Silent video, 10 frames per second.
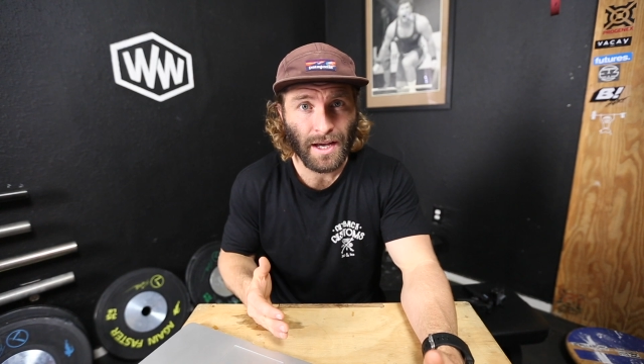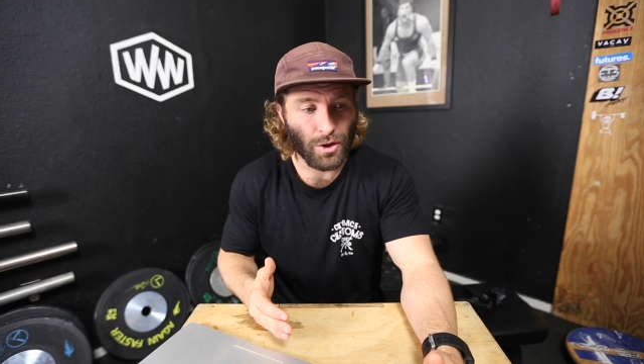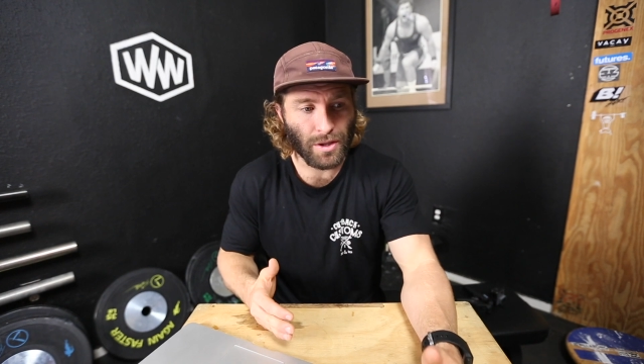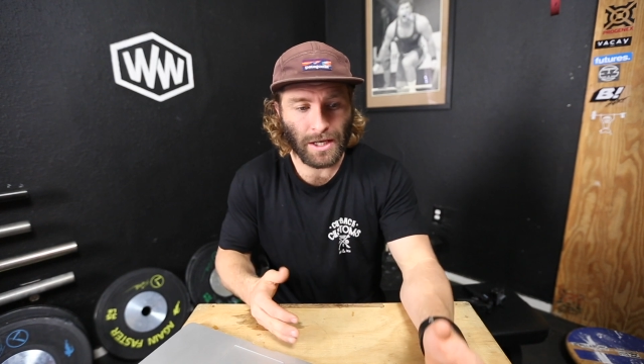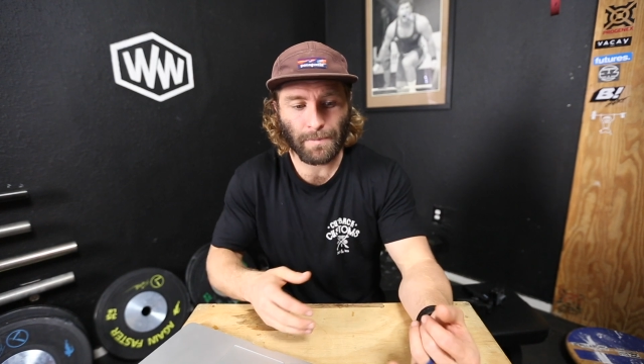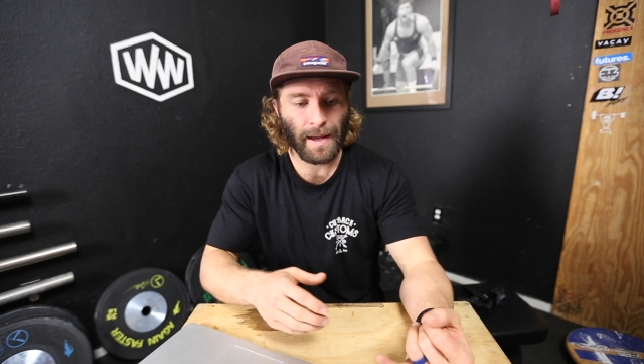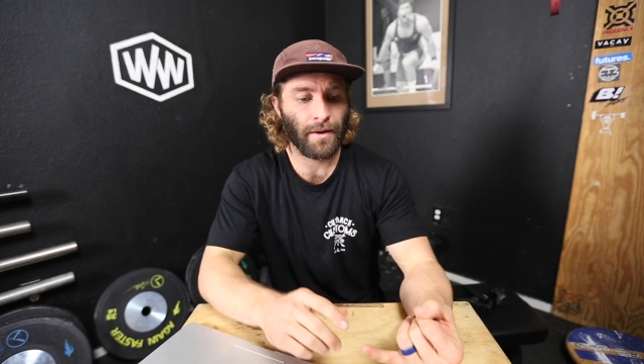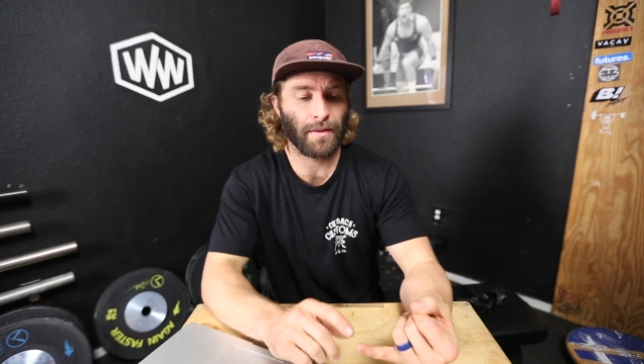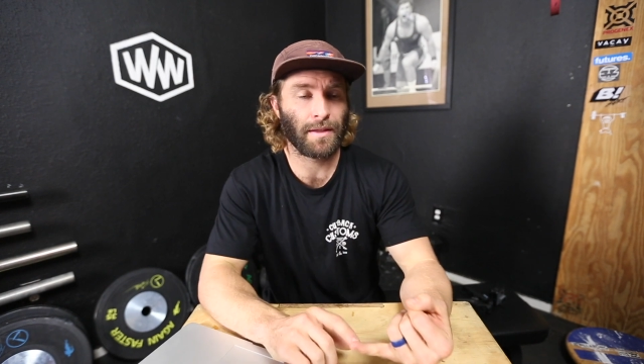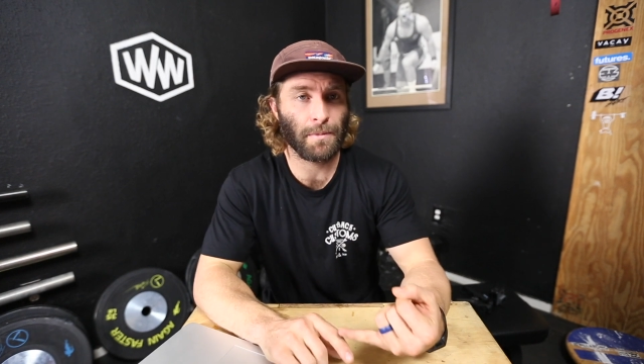You think
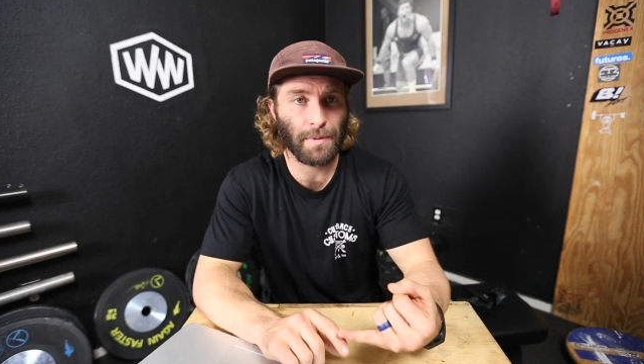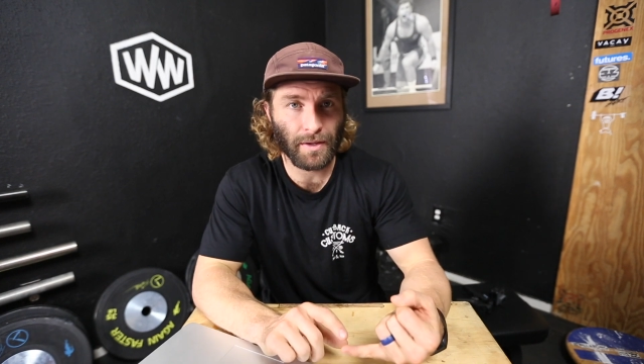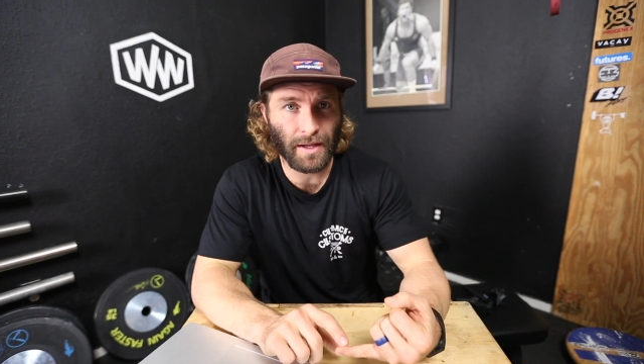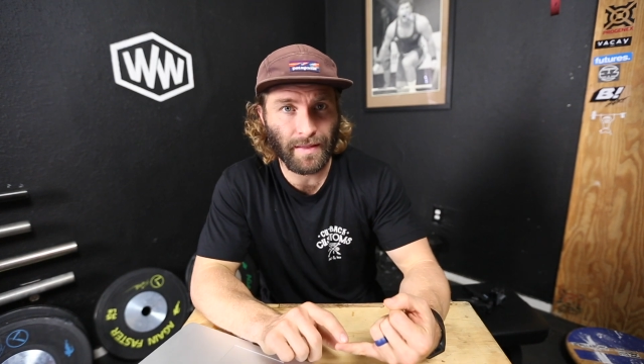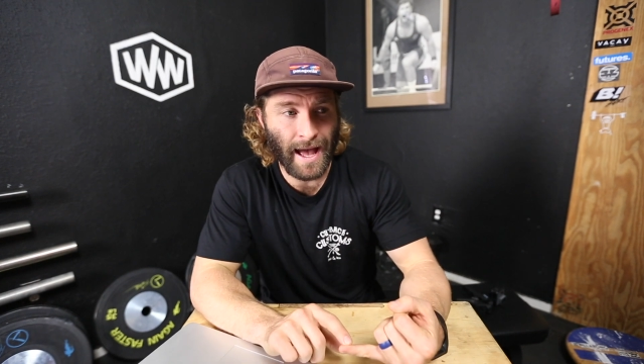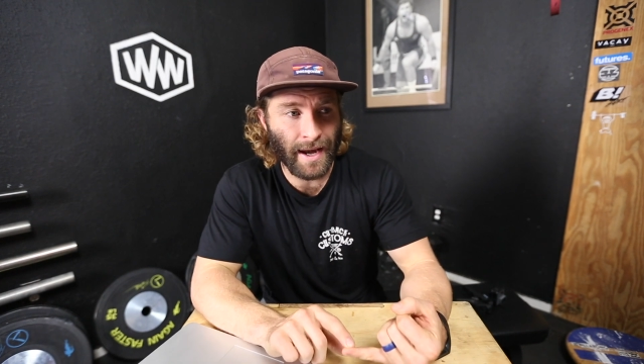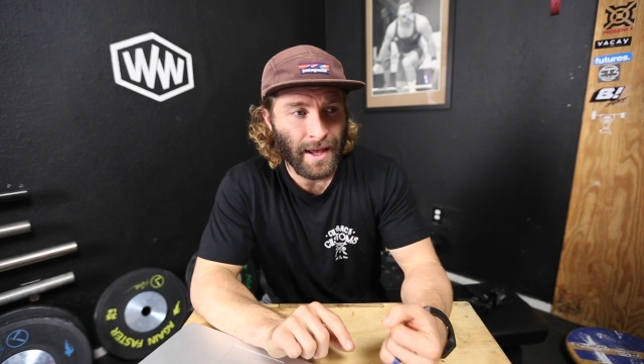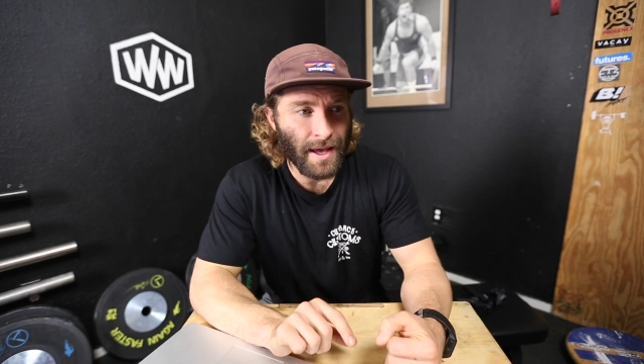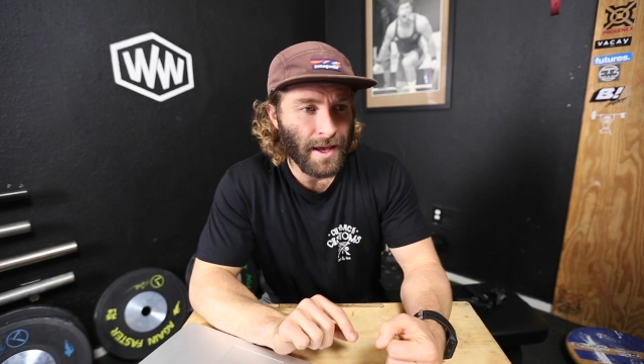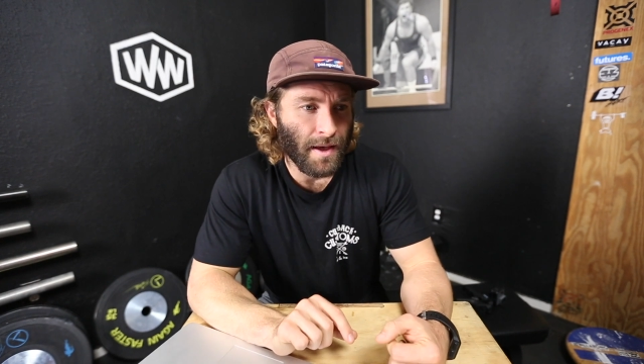about the ability that
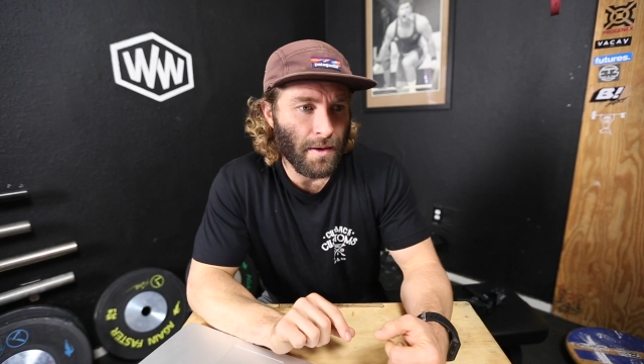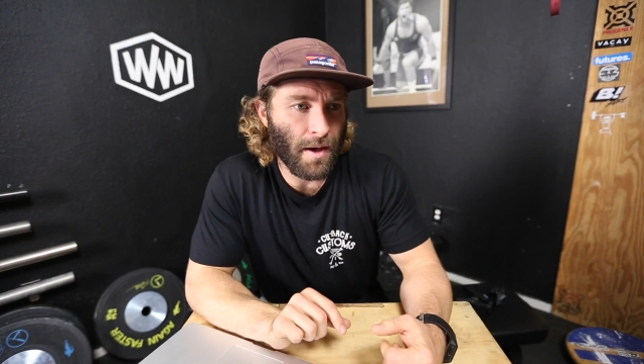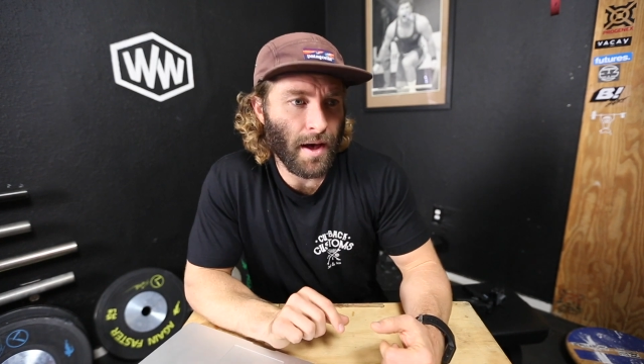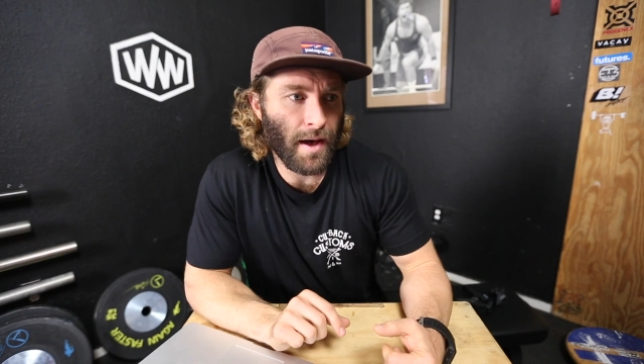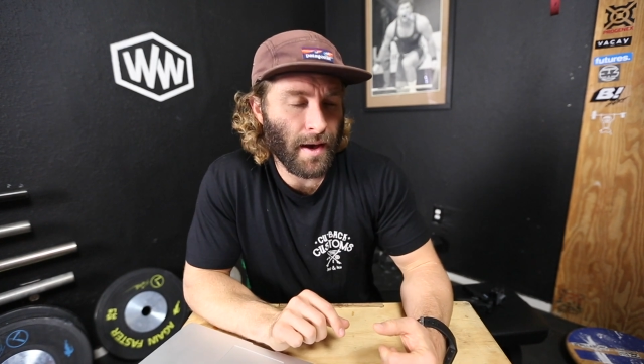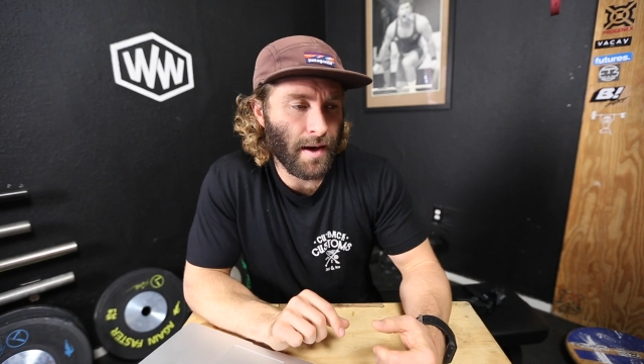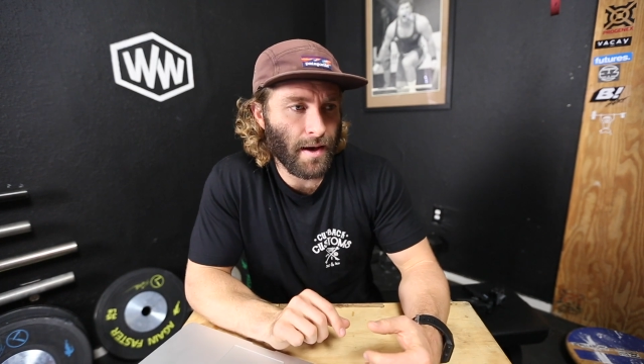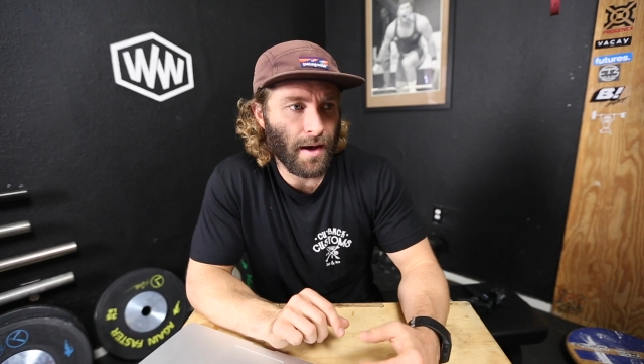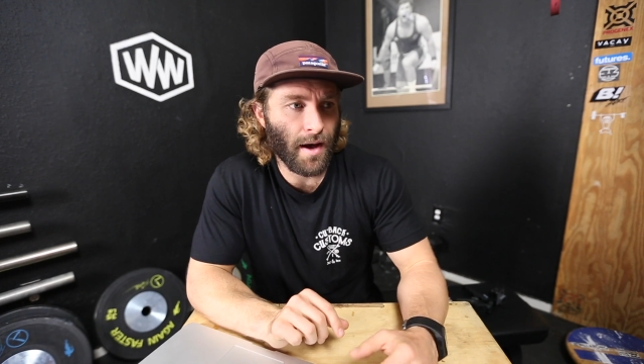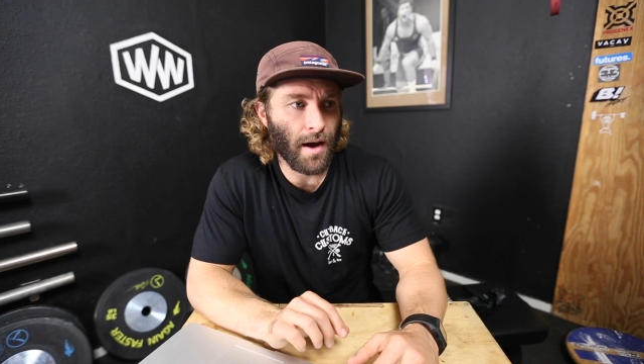
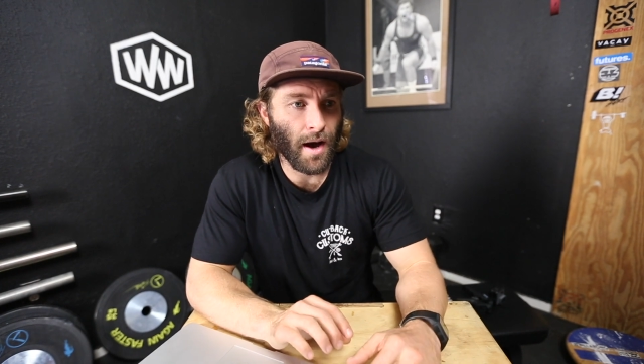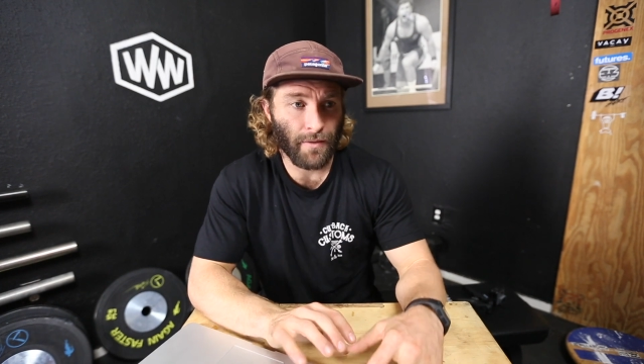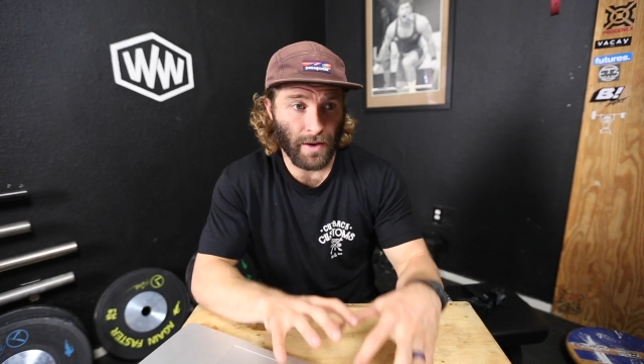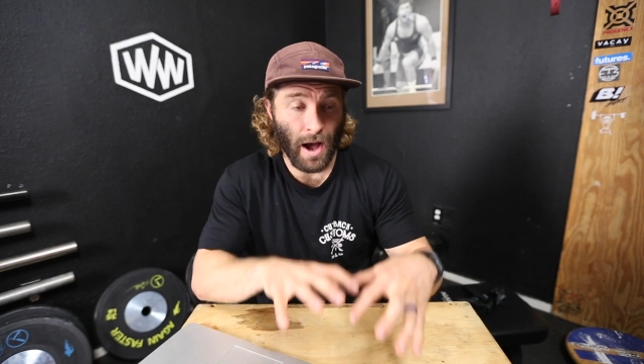of